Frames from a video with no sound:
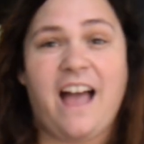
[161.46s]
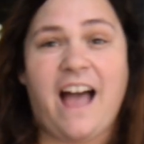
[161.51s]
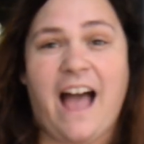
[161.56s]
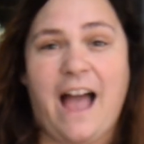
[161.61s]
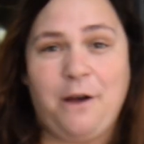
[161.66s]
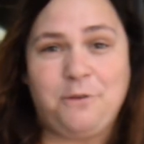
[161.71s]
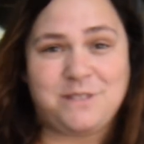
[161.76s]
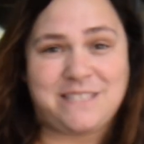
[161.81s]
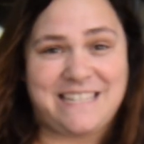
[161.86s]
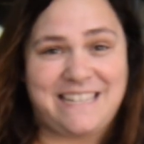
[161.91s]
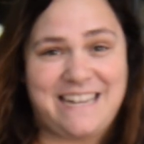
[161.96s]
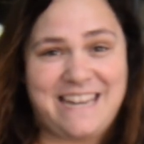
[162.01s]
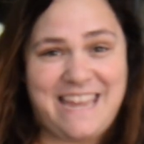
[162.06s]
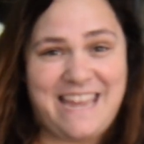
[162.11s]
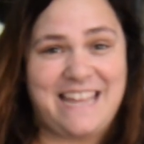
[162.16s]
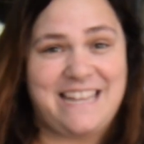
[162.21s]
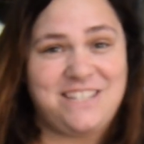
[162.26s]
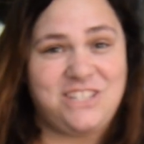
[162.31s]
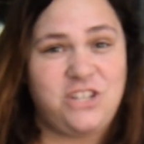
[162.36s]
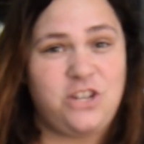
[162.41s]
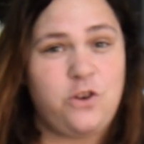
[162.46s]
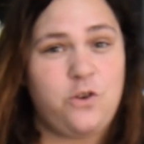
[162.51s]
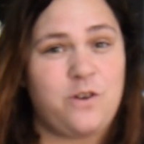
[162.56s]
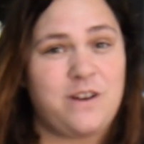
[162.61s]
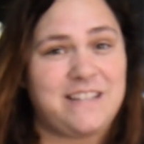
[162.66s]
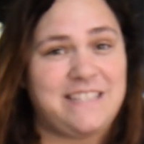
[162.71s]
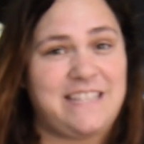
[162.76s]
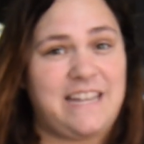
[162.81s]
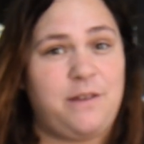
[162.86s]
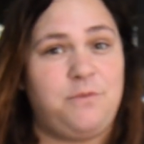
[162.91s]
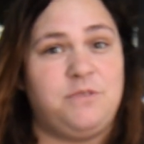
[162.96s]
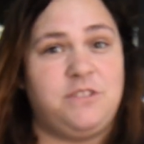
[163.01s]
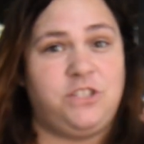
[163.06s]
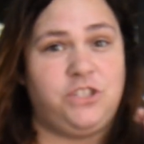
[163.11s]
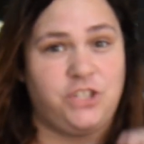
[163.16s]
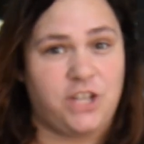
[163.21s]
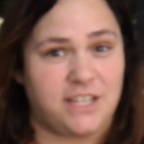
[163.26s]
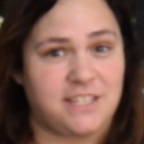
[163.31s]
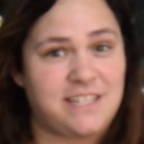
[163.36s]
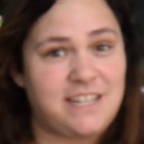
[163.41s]
I was gonna get into New York City with
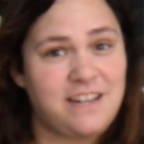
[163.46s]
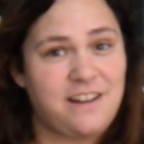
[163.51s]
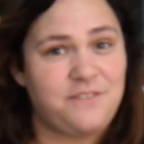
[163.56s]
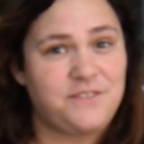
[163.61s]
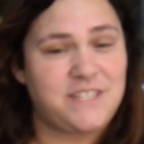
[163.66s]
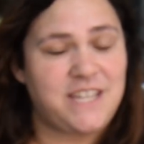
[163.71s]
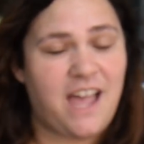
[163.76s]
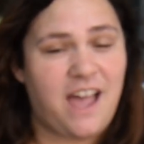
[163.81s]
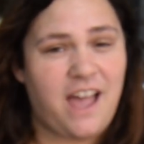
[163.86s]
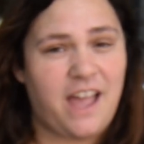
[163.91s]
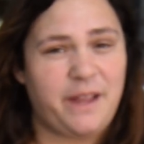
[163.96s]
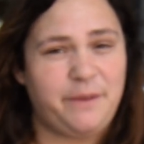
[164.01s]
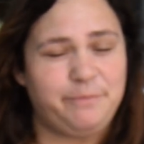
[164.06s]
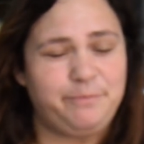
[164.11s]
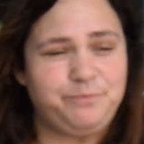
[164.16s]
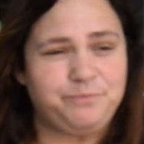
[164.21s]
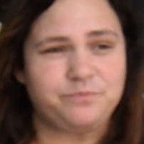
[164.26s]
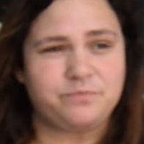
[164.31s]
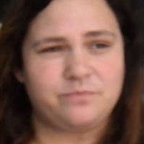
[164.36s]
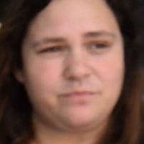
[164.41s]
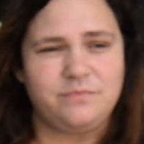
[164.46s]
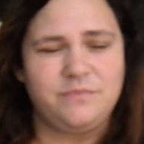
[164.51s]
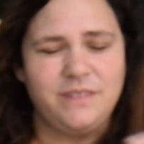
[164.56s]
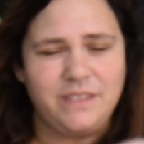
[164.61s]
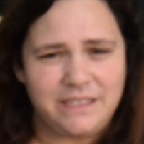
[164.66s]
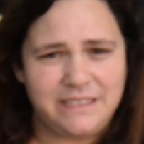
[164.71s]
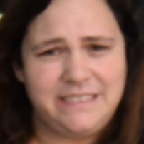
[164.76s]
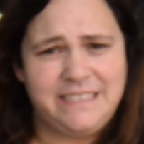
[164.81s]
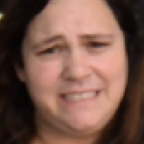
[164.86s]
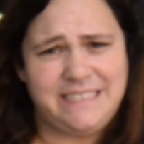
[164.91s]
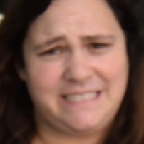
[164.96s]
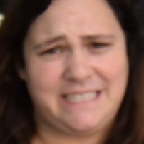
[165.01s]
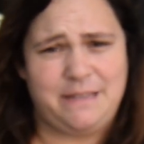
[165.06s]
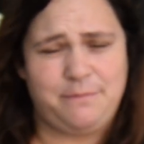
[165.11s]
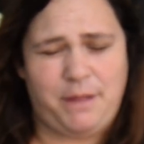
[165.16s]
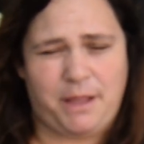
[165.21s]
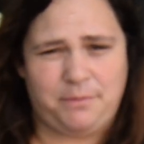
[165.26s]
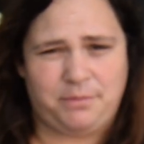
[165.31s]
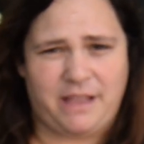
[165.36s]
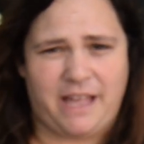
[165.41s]
just enough time to see
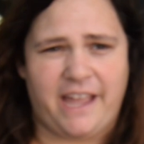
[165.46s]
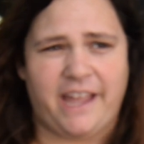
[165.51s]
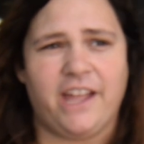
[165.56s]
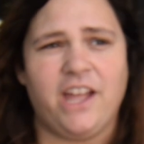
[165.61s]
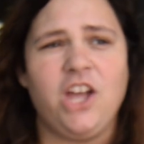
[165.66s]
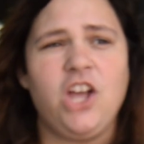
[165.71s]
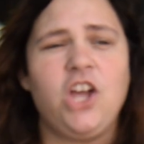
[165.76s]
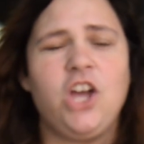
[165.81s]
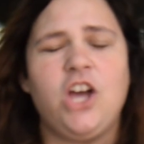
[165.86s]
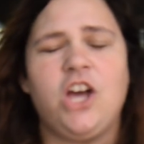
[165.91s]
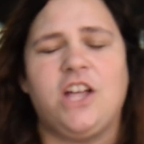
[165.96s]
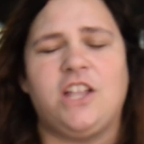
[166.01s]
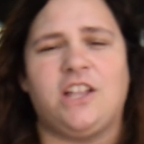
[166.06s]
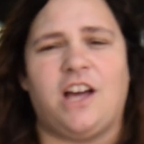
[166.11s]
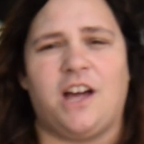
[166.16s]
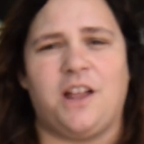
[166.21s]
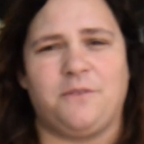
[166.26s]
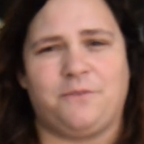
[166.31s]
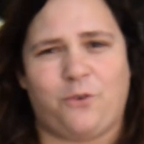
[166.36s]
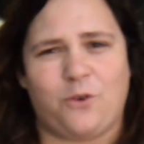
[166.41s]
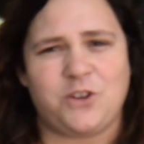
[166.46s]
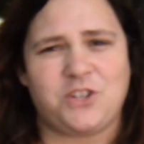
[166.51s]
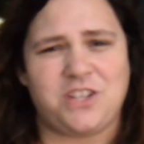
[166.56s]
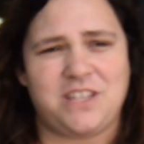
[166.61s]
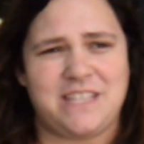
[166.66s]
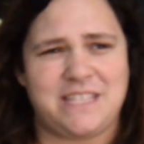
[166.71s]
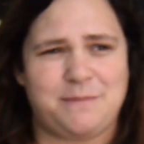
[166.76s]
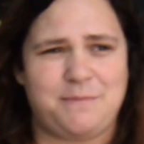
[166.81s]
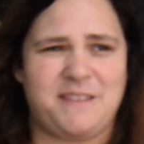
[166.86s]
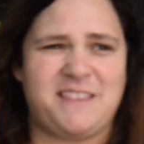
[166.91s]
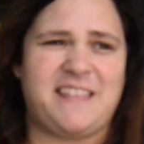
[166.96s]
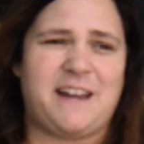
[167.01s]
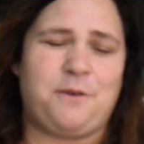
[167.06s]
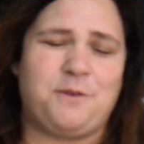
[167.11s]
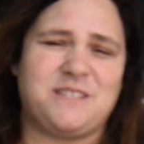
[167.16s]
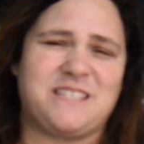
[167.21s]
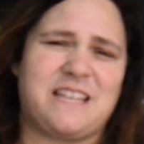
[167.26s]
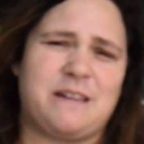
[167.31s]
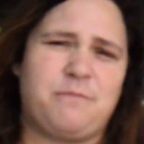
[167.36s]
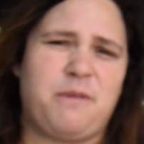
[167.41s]
my play. Unfortunately, this meant that I
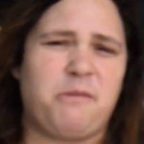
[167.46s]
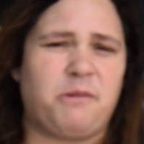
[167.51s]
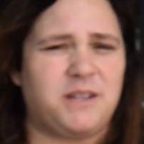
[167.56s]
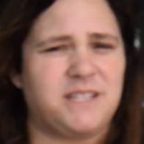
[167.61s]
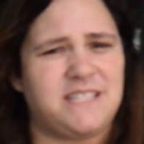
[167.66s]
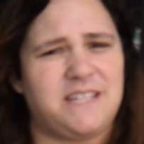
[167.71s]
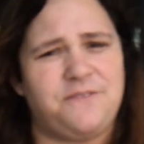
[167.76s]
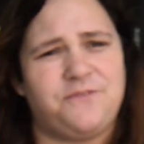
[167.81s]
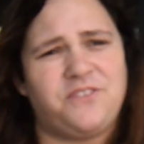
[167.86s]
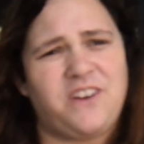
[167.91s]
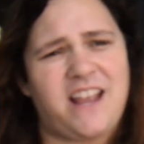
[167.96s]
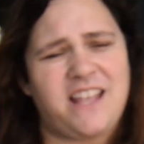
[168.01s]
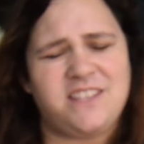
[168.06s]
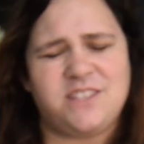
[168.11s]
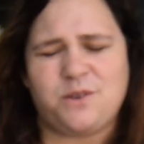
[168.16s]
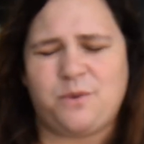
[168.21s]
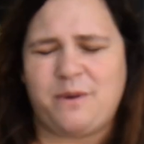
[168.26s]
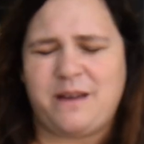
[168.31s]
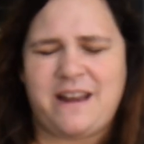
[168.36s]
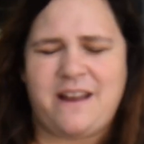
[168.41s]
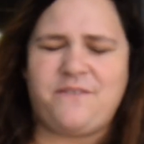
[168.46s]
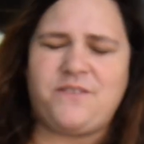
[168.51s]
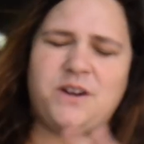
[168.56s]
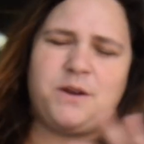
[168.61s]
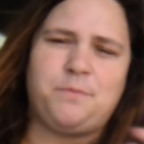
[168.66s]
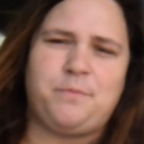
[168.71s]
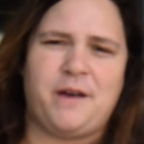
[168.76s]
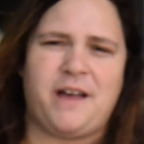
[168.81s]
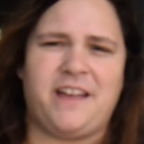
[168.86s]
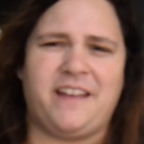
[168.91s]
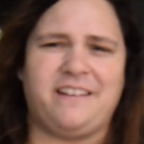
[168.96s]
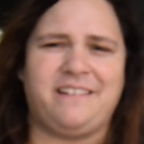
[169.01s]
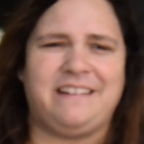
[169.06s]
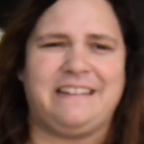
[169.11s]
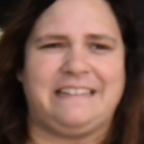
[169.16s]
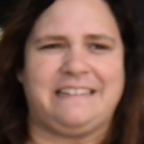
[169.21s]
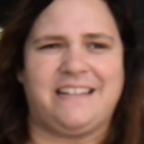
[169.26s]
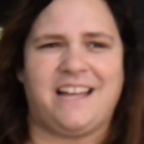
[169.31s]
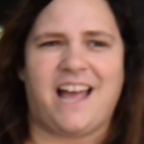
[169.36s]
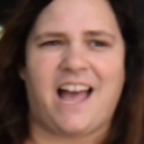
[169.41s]
wasn't going to be able to see friends or whatever, but
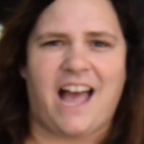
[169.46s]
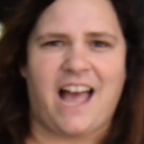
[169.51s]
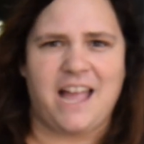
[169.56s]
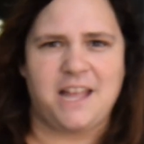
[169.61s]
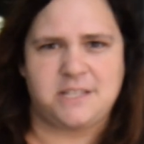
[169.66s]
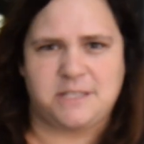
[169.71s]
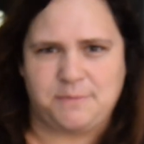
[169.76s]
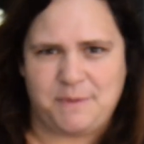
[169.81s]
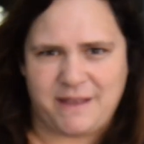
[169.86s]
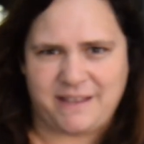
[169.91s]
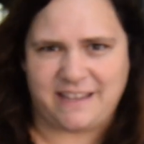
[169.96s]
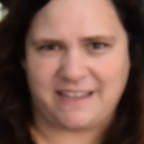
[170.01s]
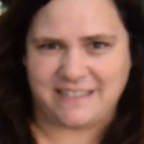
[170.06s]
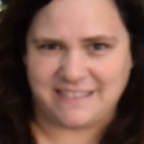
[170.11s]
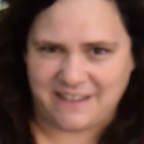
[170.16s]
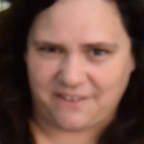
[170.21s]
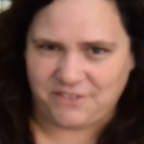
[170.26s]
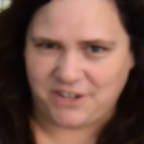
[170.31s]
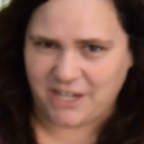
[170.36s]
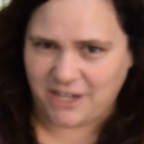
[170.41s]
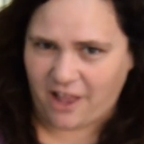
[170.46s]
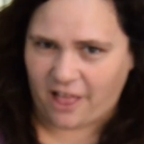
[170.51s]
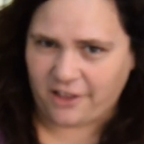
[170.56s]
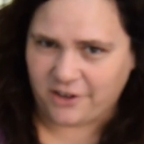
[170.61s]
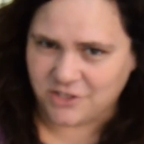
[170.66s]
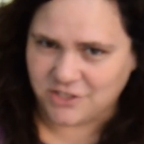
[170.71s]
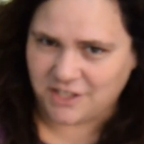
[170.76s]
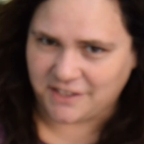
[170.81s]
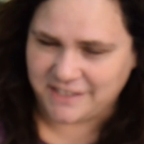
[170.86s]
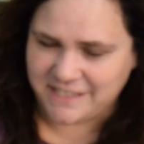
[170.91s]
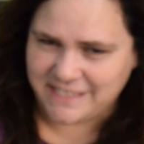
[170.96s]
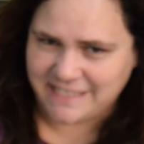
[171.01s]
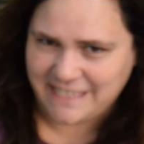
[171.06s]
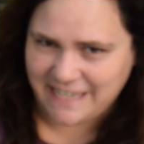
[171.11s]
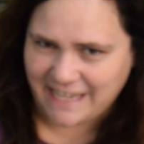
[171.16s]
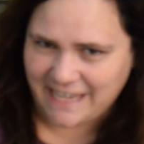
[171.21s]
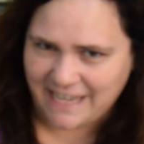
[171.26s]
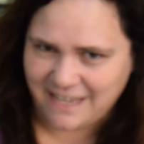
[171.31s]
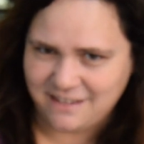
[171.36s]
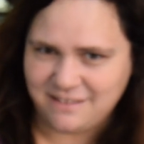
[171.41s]
I had spent like $70 on this
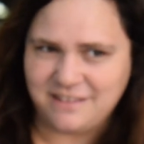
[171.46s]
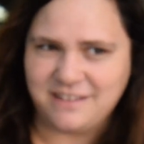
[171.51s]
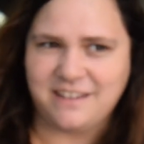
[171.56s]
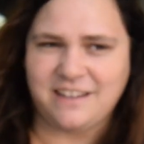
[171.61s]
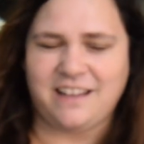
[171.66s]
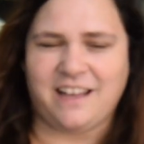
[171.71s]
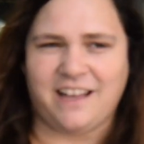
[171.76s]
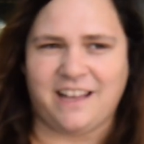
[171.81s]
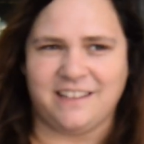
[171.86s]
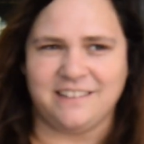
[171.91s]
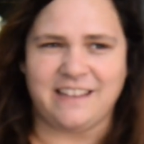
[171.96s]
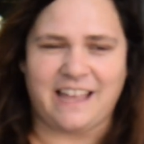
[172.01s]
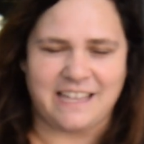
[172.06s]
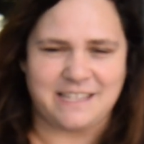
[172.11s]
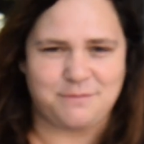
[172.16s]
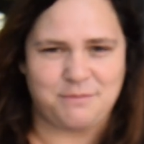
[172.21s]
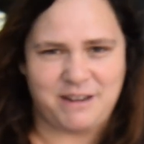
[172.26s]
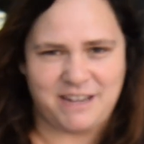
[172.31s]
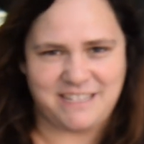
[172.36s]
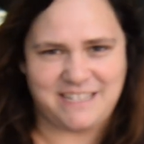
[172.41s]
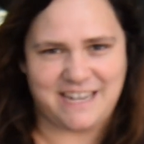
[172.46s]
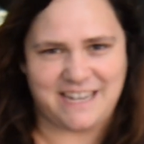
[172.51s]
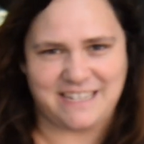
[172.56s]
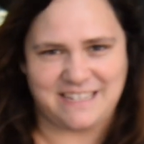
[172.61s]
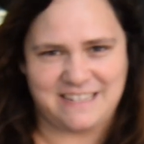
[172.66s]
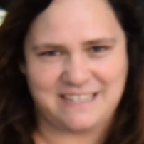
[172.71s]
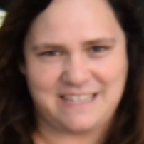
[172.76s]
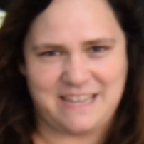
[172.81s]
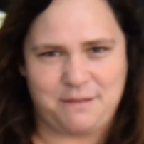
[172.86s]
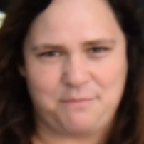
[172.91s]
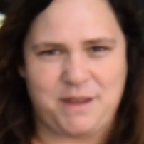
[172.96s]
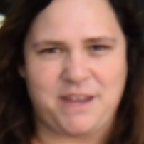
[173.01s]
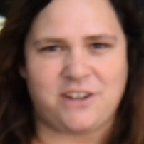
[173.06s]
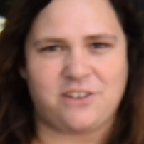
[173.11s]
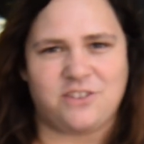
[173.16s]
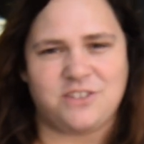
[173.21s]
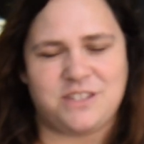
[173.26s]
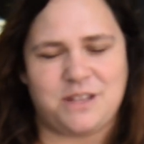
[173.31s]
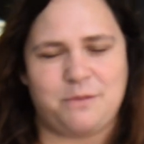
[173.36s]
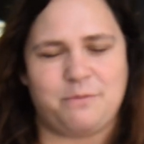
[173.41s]
ticket, last minute ticket to see Mean
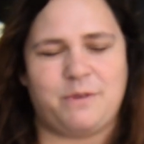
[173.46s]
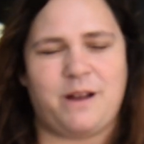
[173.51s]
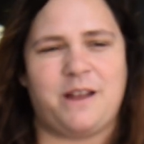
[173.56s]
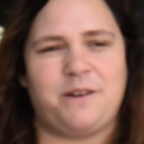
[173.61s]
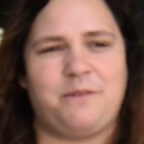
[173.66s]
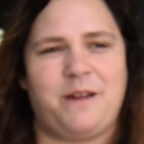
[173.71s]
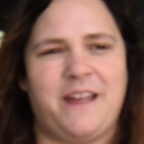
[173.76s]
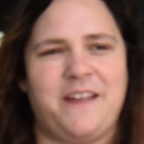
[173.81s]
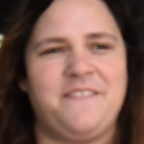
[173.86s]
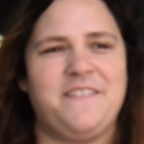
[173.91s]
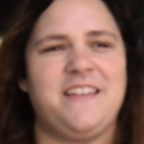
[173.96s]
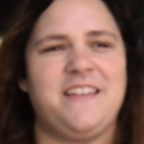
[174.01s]
Girls on Broadway.